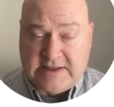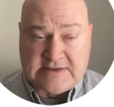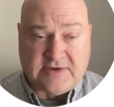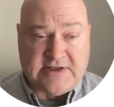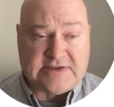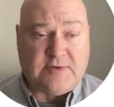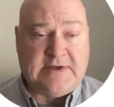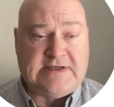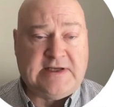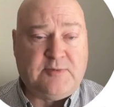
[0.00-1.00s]
So this is going
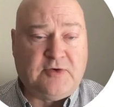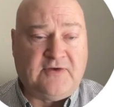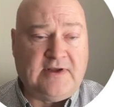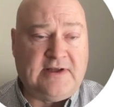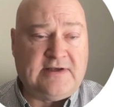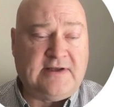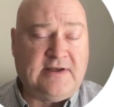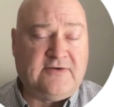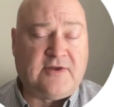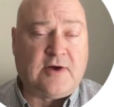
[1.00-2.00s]
to be 10%
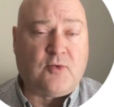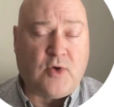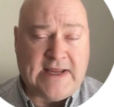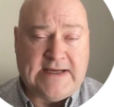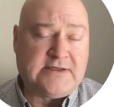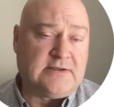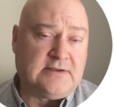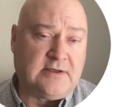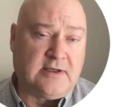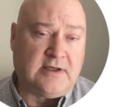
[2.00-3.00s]
is the rate
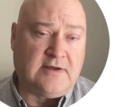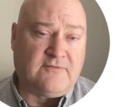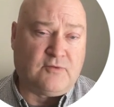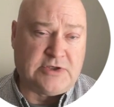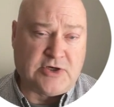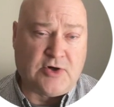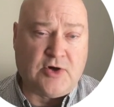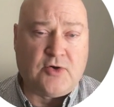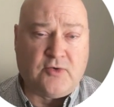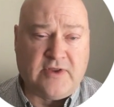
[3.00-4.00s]
of
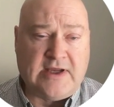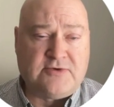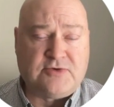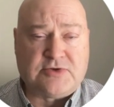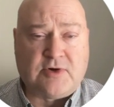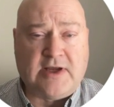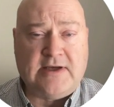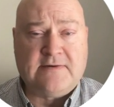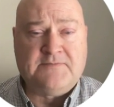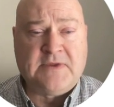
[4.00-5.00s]
return or the interest rate.